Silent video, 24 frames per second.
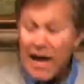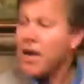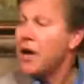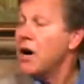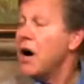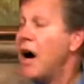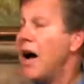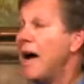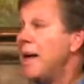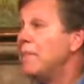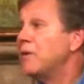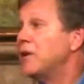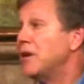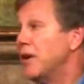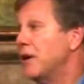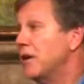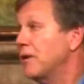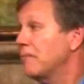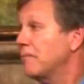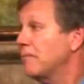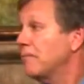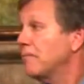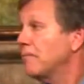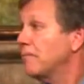climbed
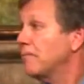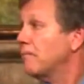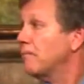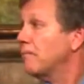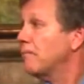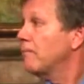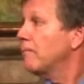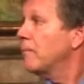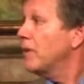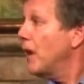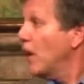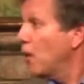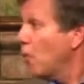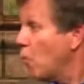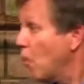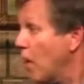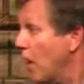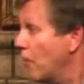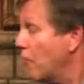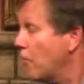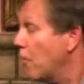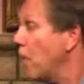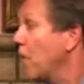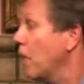in, and
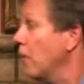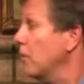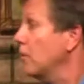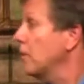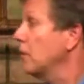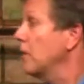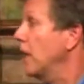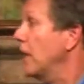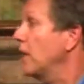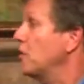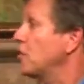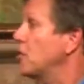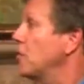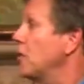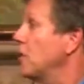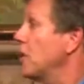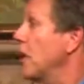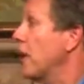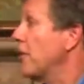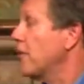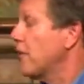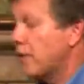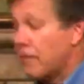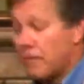one road led to
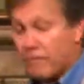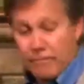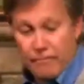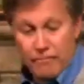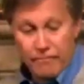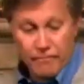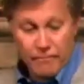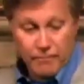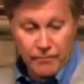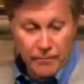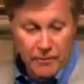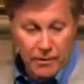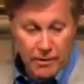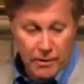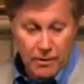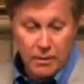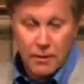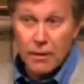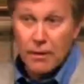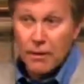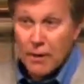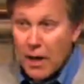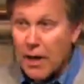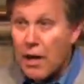another,
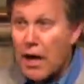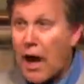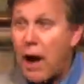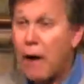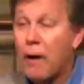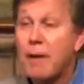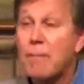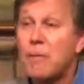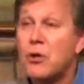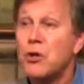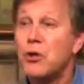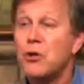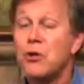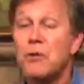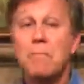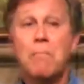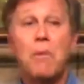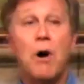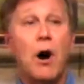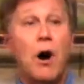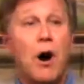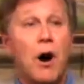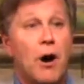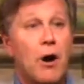and now I'm in your
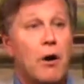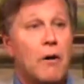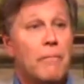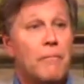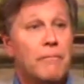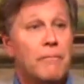bar.